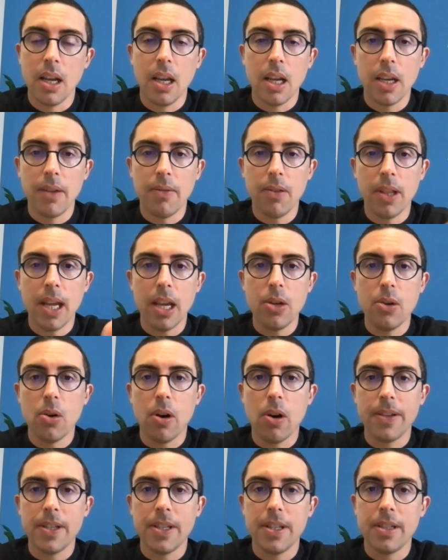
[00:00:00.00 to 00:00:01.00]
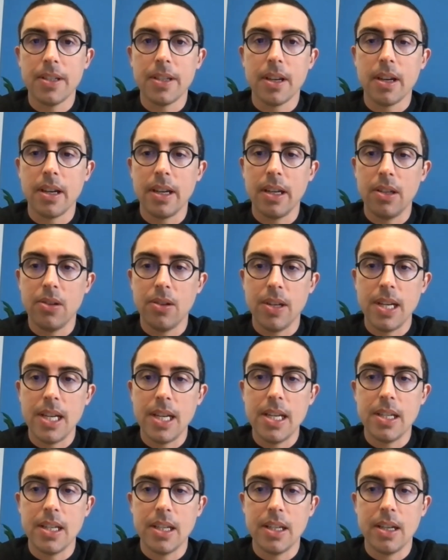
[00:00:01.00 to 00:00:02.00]
Given that your offices are in
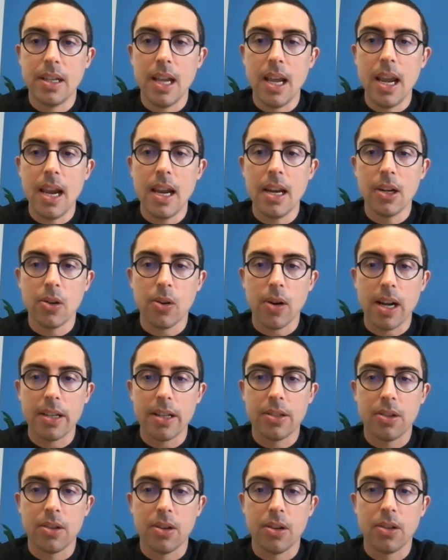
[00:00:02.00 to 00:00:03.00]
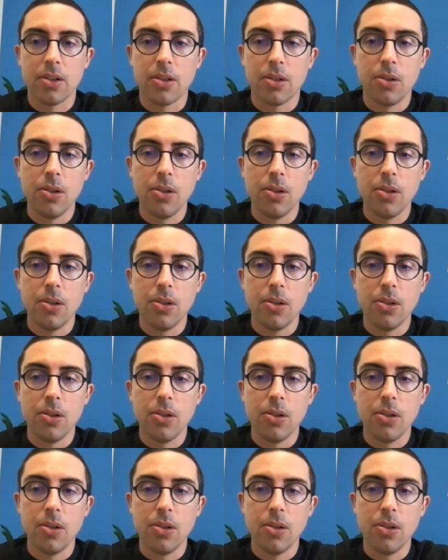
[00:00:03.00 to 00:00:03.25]
Dunedin and Christchurch,